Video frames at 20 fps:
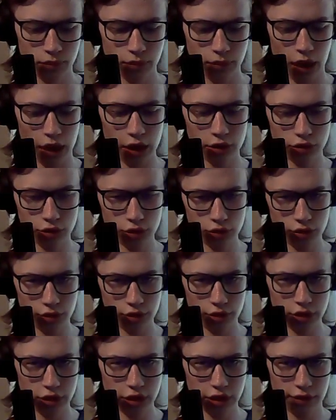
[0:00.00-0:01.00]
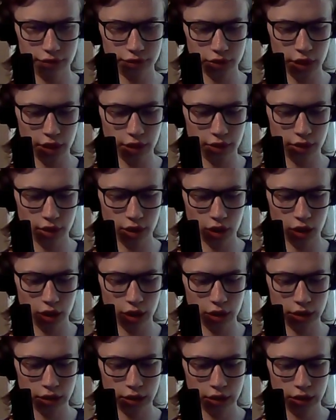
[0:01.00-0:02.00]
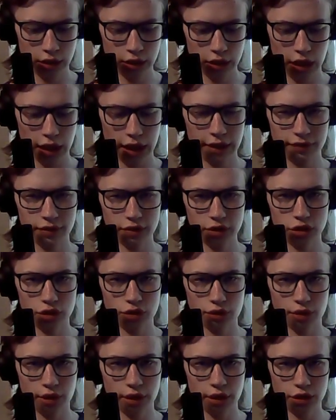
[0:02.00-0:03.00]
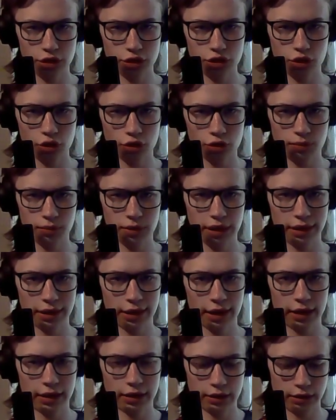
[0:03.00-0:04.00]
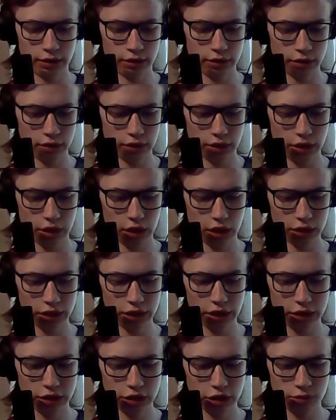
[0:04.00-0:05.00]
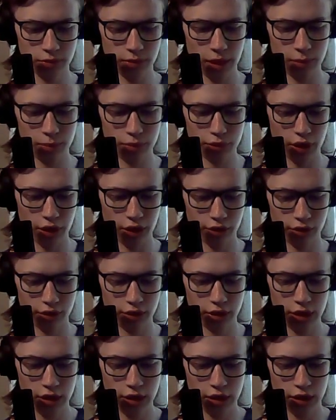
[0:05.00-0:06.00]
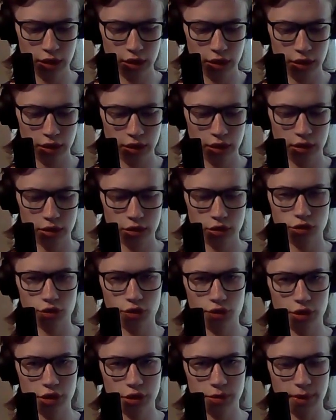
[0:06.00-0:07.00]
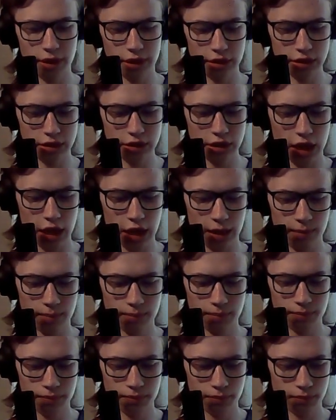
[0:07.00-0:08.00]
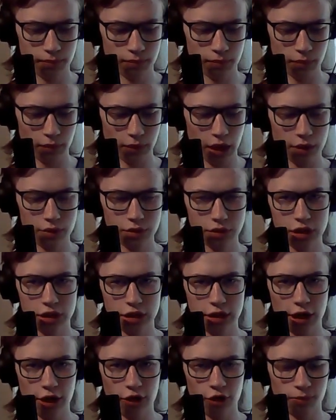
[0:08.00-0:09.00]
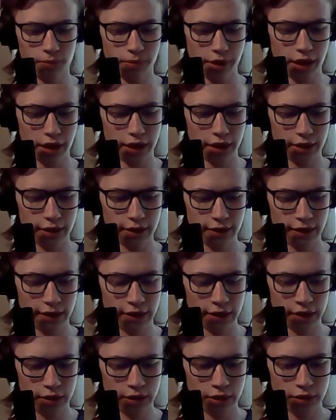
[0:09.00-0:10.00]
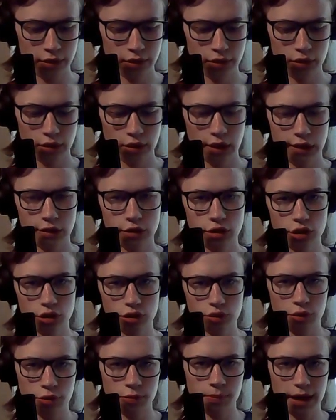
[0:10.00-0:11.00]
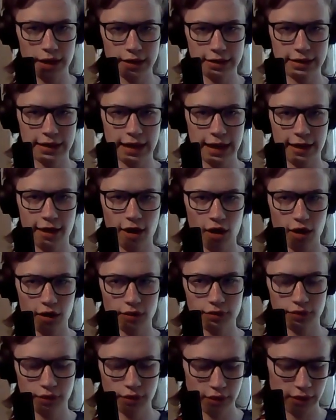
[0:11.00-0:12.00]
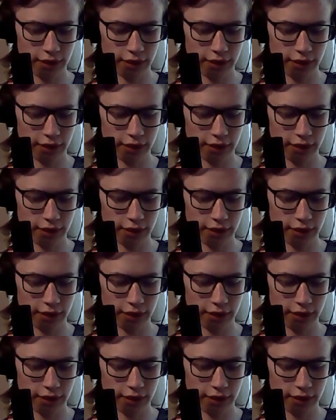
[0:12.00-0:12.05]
I also learned to never doubt God. I have a story that showed me that God listened to my prayer. The story is about the time I was in an airplane. As soon as we were about to take off,